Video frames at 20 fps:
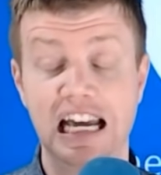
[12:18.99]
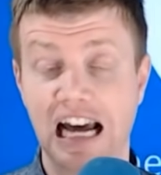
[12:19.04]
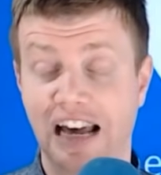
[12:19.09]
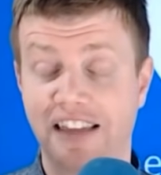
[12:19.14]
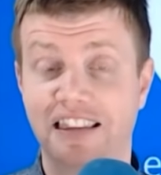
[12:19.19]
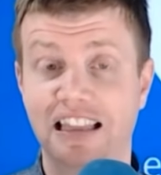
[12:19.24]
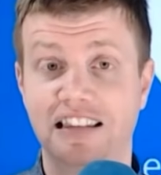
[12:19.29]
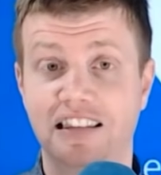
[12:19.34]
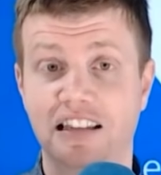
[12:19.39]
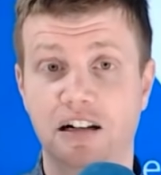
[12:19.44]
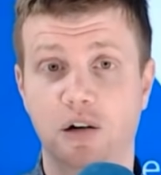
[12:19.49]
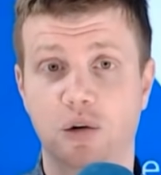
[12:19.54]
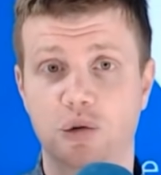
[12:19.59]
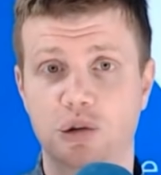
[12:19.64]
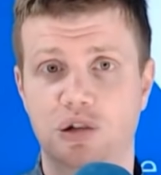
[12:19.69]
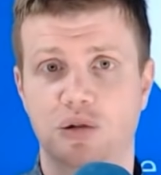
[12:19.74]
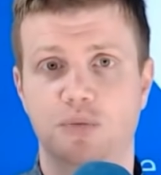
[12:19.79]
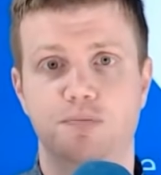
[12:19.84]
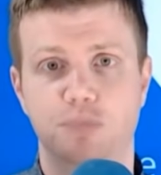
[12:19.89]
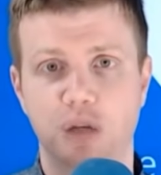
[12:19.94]
I think they're
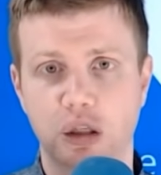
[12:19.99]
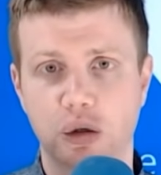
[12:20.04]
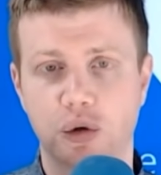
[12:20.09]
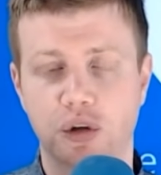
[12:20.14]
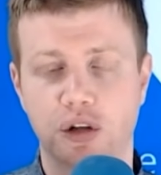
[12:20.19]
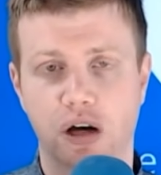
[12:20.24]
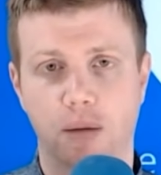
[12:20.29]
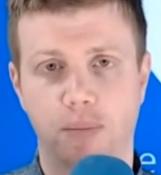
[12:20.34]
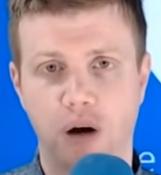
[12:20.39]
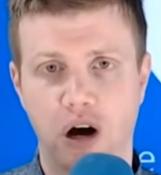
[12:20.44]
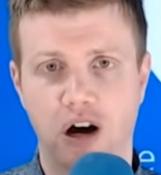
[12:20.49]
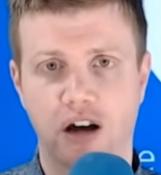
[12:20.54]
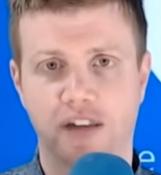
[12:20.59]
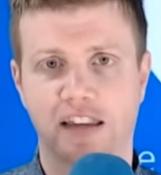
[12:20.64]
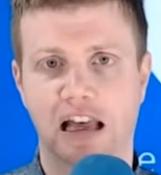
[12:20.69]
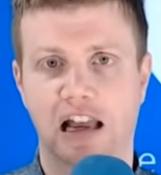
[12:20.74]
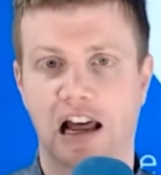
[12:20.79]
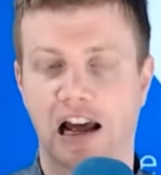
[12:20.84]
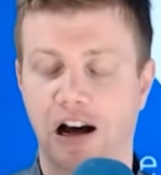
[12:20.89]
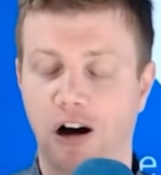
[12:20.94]
going to build upon
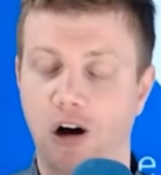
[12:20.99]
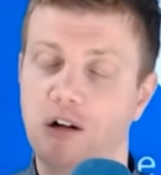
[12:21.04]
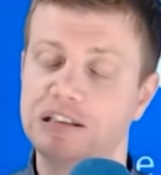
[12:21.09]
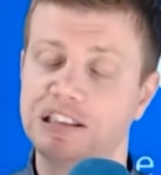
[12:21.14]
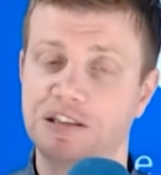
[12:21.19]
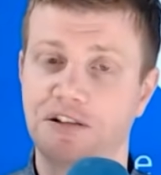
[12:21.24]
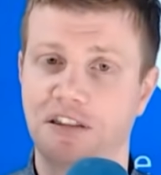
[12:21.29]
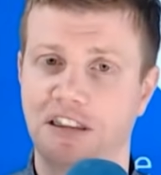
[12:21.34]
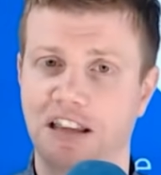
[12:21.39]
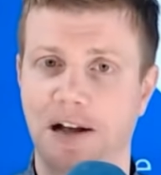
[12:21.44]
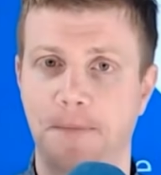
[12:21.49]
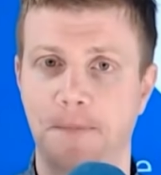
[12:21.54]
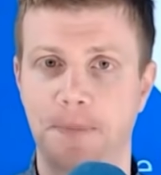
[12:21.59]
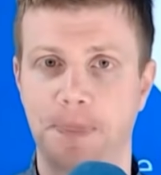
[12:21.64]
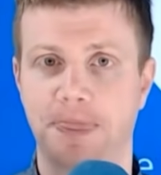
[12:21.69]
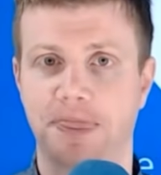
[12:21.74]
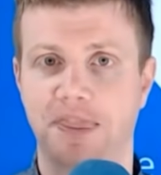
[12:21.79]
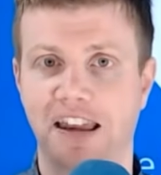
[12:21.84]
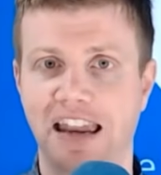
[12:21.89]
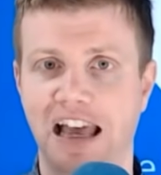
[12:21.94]
that. I also think
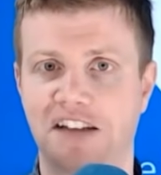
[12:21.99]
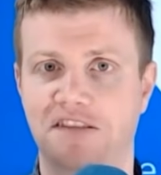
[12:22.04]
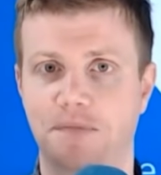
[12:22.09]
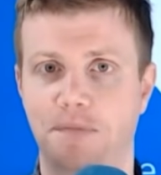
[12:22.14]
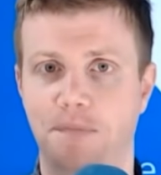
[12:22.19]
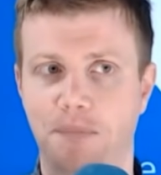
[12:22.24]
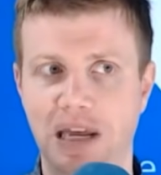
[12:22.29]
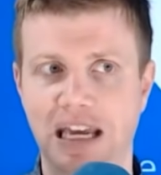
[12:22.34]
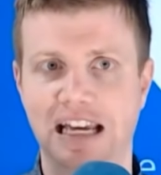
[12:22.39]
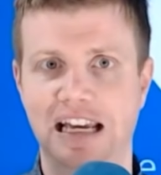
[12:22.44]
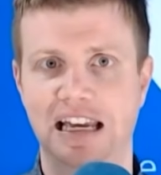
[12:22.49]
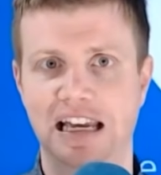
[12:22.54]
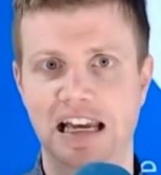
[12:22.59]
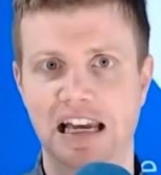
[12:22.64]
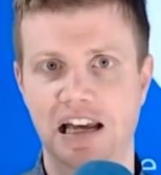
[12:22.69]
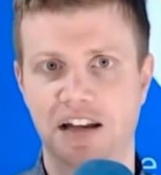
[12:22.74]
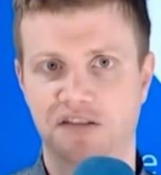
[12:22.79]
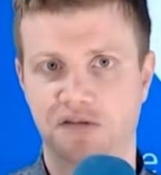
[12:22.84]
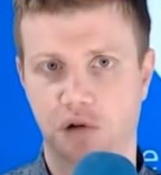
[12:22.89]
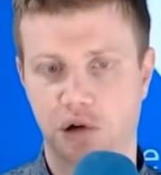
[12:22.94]
the next big
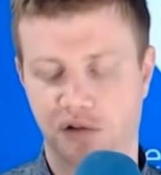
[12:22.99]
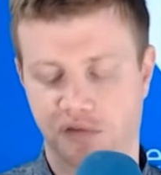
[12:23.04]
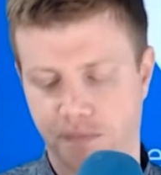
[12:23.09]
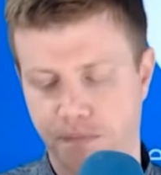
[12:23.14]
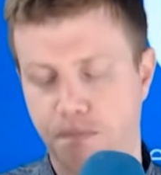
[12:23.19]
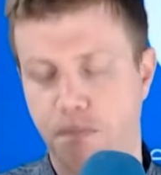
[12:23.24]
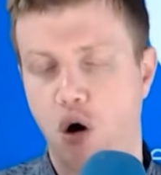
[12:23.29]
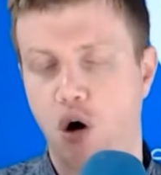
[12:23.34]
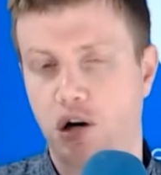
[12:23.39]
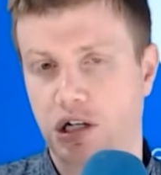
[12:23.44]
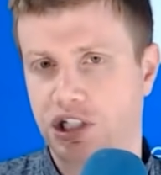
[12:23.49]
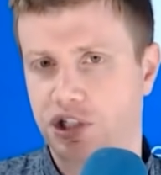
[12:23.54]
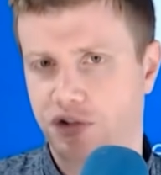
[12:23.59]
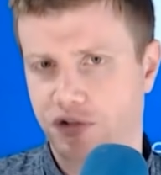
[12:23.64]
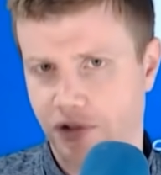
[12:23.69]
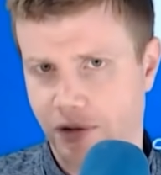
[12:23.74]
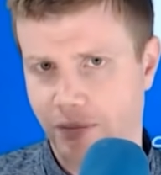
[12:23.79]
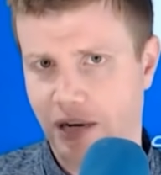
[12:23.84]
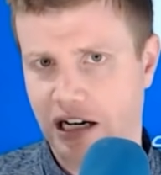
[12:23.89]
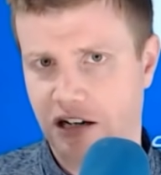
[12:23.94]
sort of push
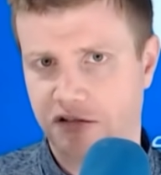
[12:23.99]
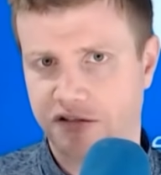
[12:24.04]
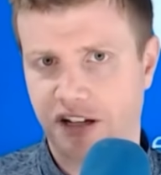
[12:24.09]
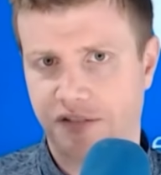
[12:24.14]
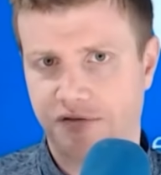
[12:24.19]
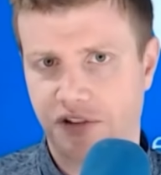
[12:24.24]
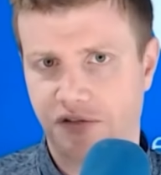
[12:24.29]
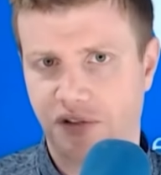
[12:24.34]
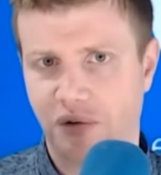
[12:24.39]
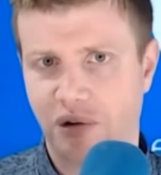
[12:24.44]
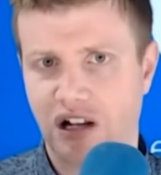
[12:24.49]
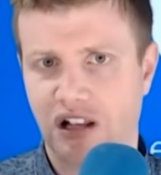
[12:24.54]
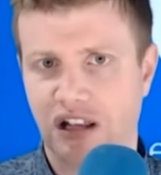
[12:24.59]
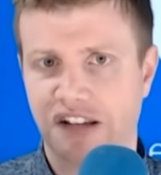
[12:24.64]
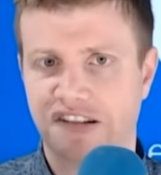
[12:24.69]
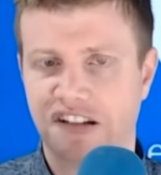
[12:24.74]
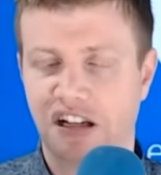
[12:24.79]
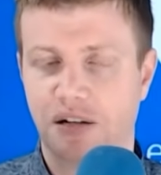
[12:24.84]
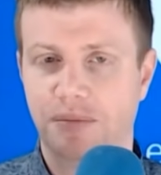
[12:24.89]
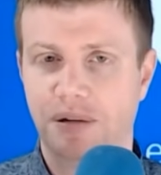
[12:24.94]
for Microsoft, if you will,
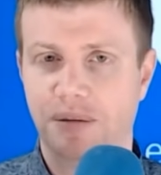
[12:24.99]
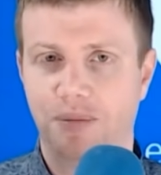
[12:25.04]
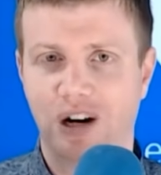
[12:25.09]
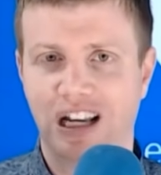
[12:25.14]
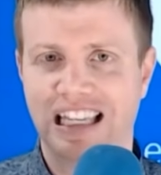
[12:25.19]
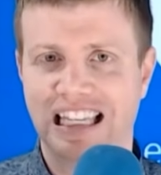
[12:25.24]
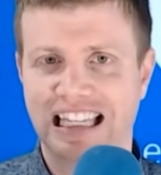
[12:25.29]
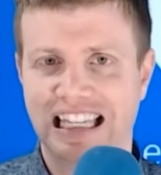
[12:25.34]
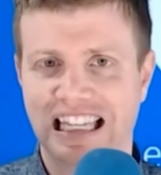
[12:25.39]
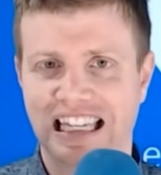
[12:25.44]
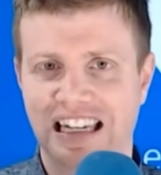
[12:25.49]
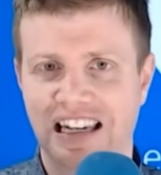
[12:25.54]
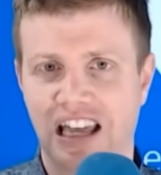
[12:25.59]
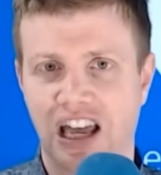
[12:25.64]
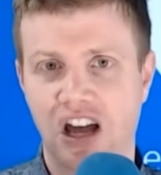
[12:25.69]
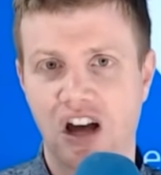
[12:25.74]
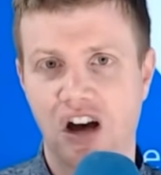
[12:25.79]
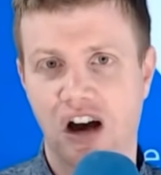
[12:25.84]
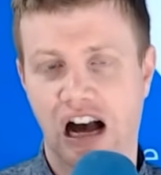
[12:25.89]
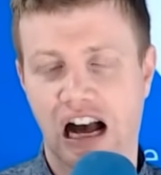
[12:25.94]
is going to be bringing in
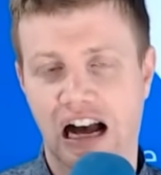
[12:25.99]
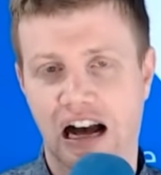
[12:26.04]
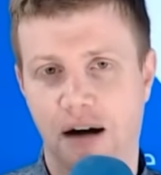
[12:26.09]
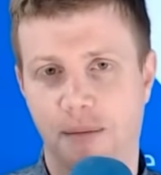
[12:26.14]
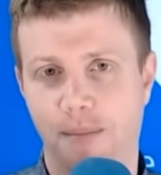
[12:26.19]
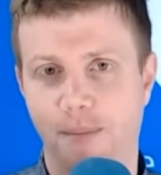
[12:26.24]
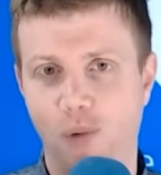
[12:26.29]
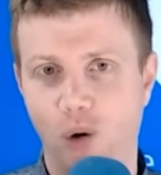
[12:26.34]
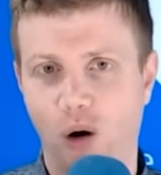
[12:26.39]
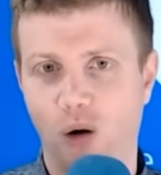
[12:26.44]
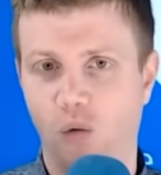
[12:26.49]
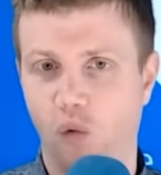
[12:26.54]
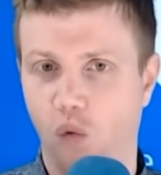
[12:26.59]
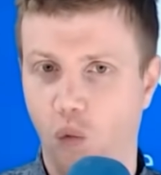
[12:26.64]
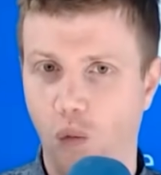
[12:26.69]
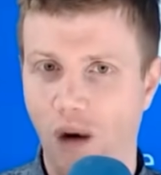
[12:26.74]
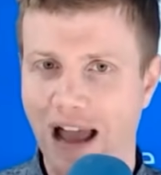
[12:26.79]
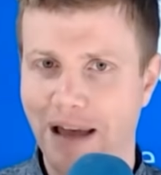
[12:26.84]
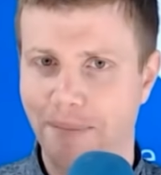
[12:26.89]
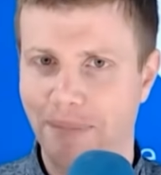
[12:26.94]
uh, more
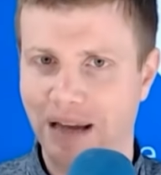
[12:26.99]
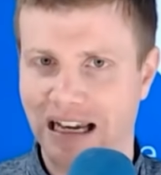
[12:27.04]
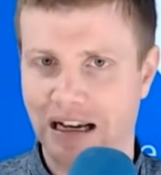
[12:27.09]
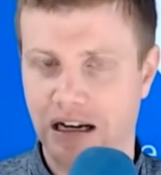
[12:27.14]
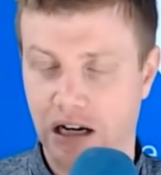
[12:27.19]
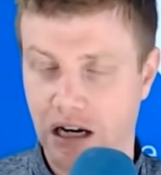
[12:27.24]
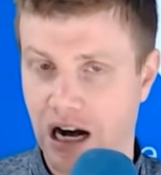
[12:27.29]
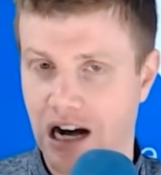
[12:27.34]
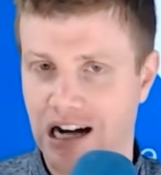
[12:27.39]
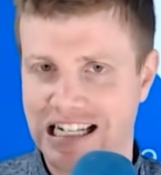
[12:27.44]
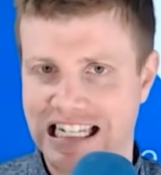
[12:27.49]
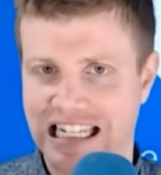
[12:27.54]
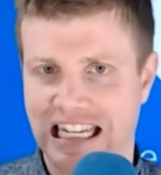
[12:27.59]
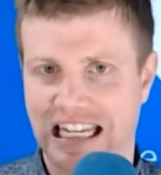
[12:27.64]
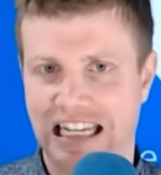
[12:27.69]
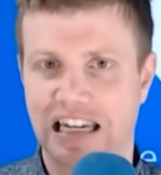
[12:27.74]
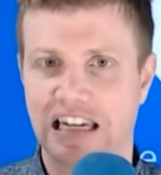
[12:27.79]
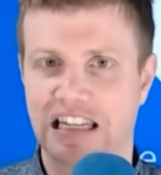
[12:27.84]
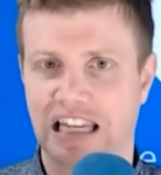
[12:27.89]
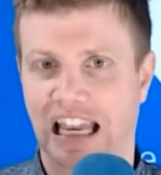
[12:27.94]
web
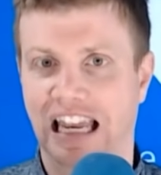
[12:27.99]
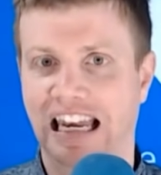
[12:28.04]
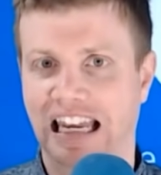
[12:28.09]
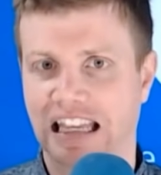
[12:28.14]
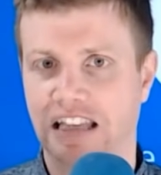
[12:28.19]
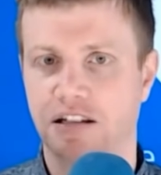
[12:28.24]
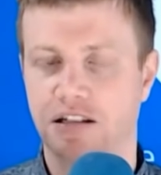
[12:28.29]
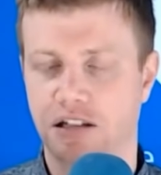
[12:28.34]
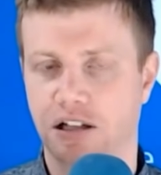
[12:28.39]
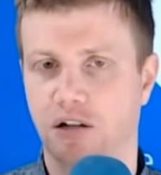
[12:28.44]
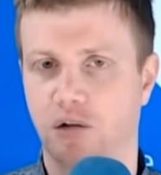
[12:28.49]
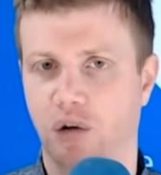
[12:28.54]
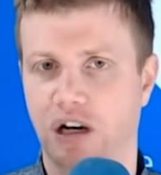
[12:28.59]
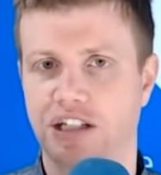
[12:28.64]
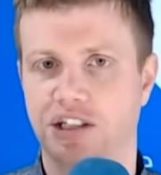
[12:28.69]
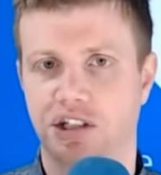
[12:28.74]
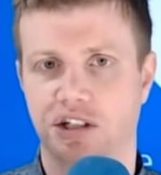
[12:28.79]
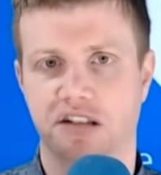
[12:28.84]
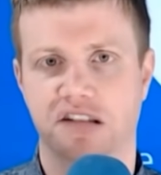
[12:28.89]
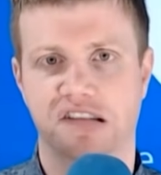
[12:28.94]
content and
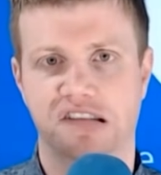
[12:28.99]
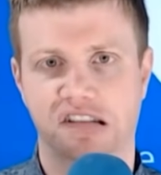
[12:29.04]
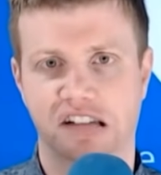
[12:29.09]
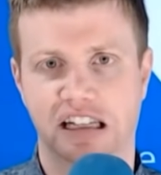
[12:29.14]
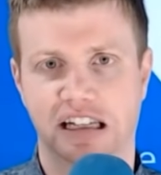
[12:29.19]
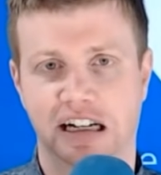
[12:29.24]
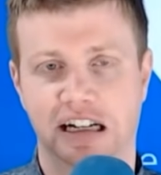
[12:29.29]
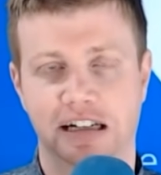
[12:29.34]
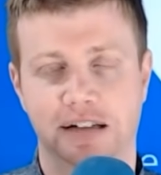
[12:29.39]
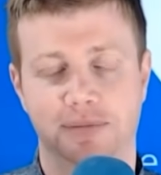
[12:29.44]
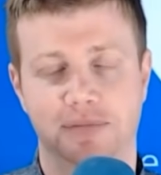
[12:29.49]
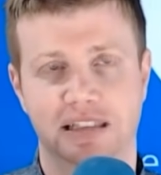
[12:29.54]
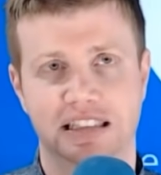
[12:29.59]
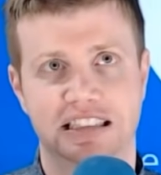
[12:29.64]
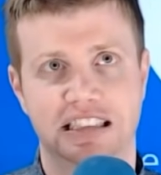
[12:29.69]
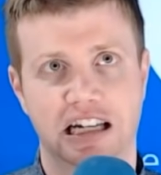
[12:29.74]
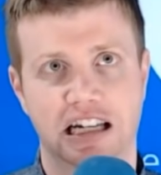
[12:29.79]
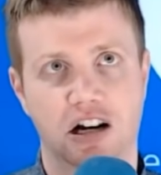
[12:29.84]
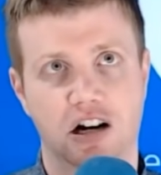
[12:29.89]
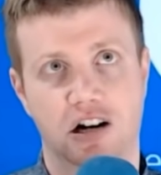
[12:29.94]
integrations. Um,
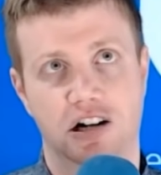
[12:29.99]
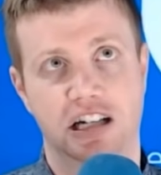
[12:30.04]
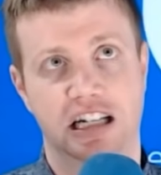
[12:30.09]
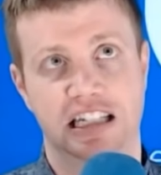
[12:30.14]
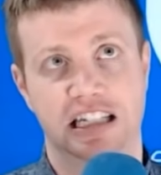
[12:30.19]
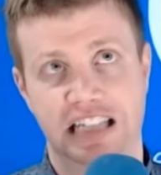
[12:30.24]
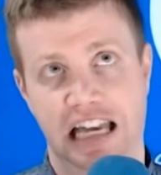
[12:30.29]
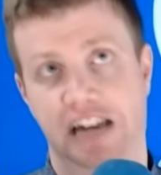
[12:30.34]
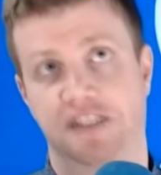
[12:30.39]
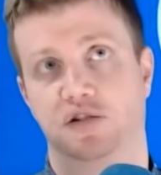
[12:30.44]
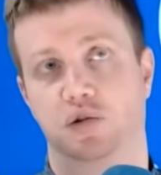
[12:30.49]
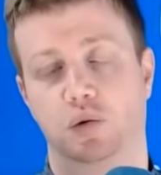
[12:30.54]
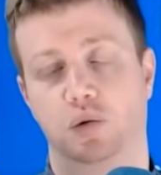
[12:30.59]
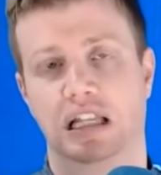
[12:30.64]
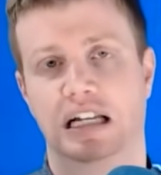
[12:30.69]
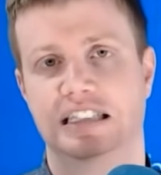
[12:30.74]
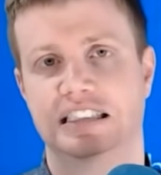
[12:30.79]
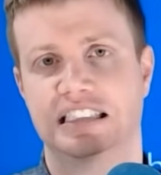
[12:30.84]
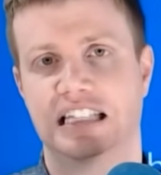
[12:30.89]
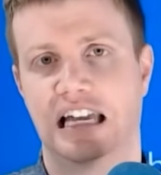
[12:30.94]
it's kind of hard to
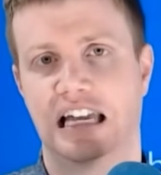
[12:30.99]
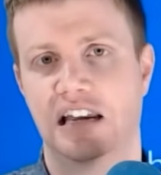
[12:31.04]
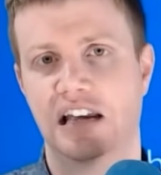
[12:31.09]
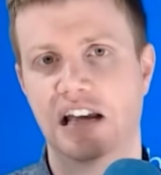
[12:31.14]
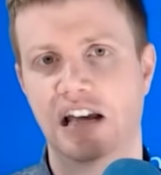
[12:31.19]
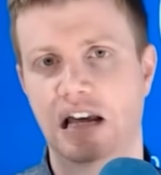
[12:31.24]
contextualize that.